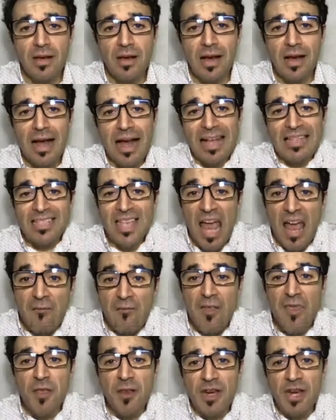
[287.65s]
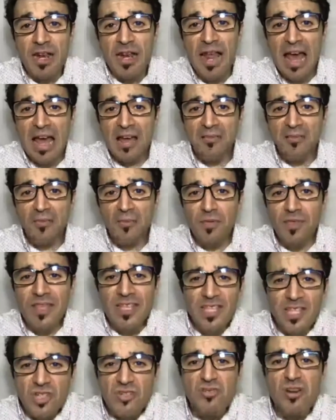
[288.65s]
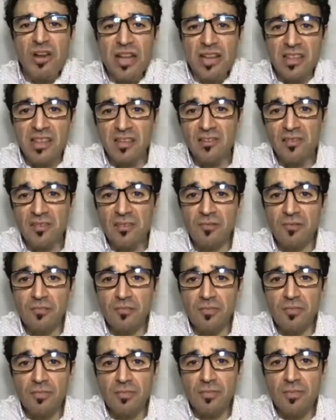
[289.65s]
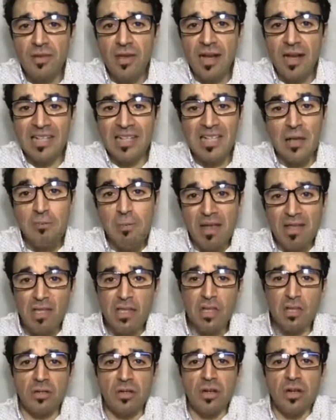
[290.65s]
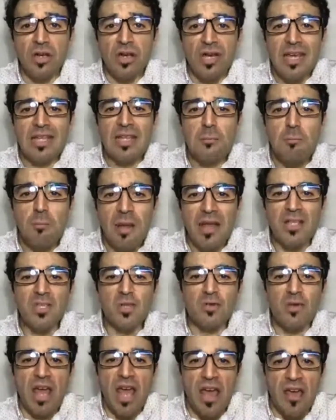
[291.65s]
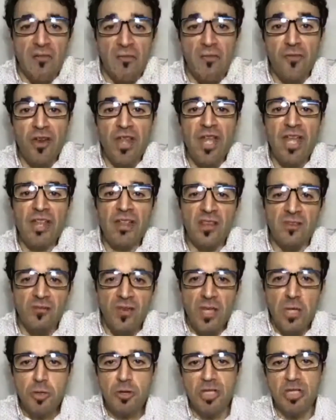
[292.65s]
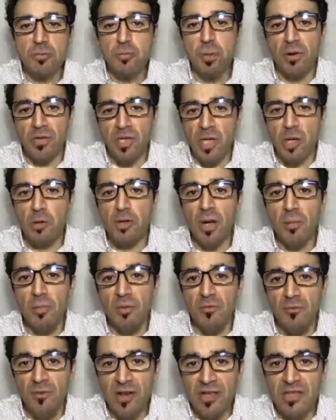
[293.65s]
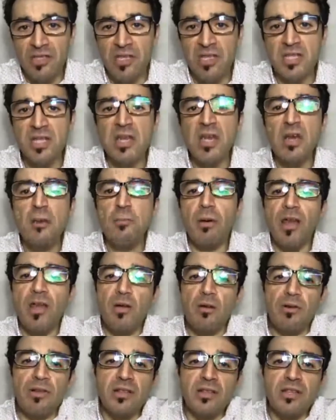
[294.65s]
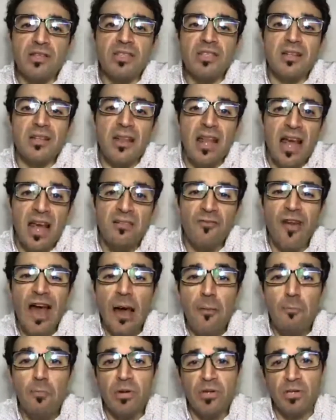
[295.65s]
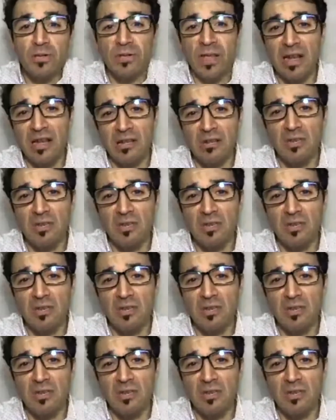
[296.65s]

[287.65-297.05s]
As everything in life, this is relative. And as I mentioned, it depends on every individual's particular preferences, priorities in life, and personality.